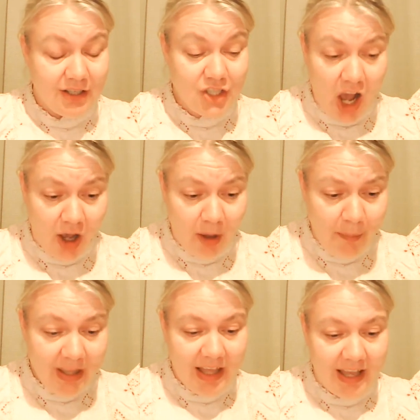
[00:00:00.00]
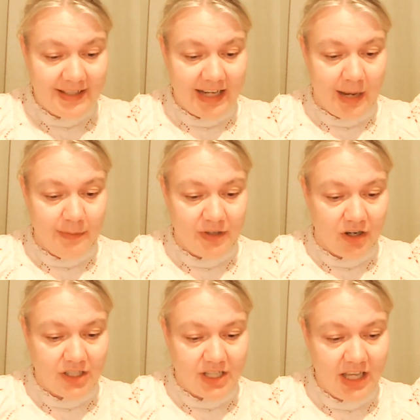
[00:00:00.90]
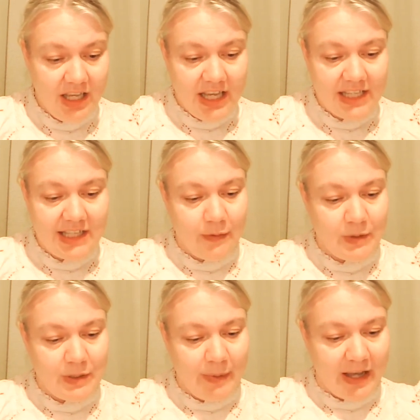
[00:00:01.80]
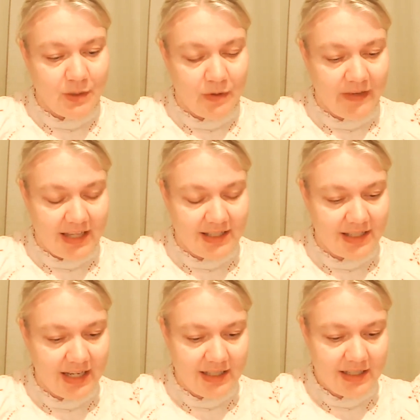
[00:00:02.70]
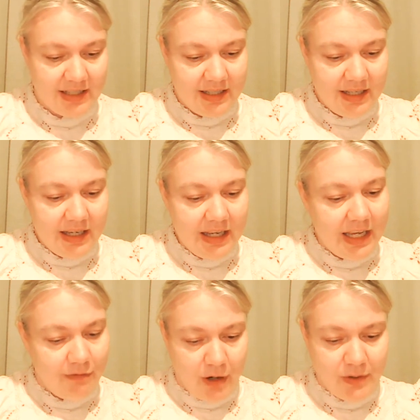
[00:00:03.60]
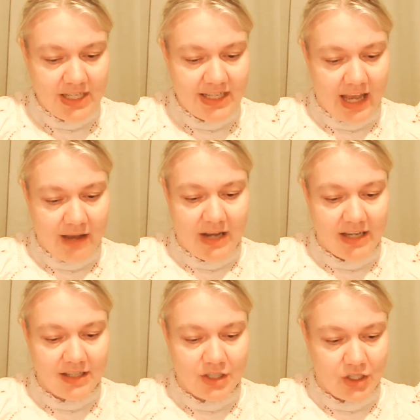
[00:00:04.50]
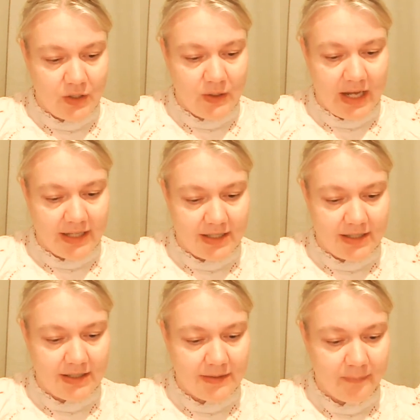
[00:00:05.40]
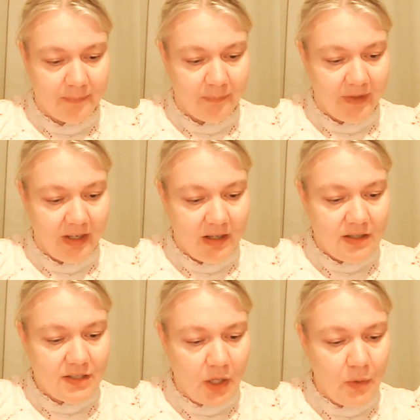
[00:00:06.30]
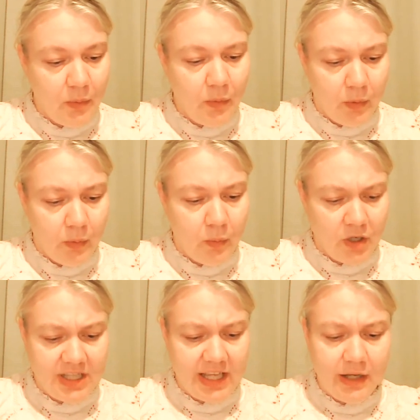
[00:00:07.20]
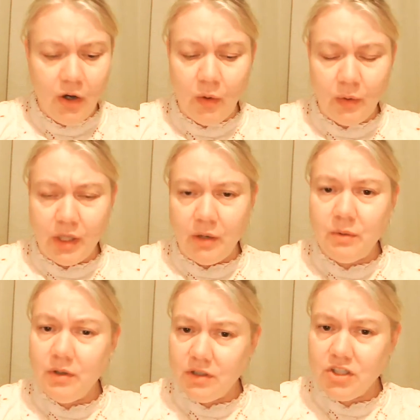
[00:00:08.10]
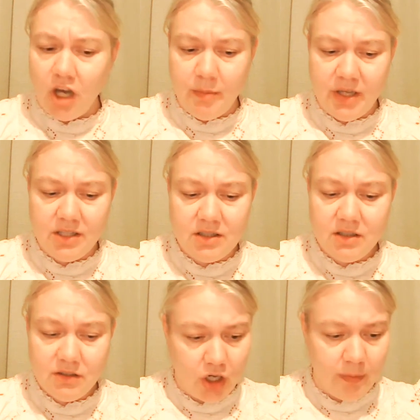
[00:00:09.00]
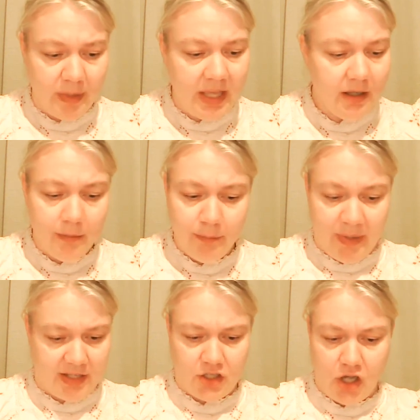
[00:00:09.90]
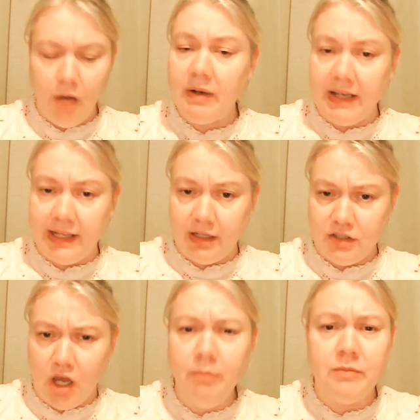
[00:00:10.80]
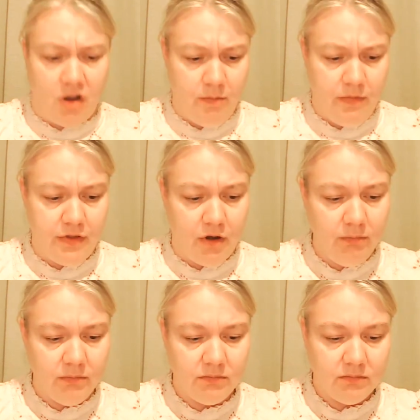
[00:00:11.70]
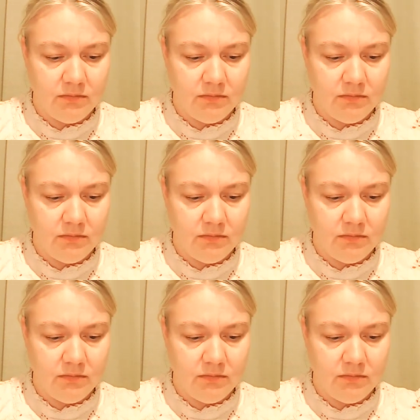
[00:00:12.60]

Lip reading: Tom, exclaimed the doctor, as if he was about to have guessed it. He wrote it down next to two letters. So, what do they call you? Thomas, Tommy, Big Tom, Little Tom, Tom Thumb?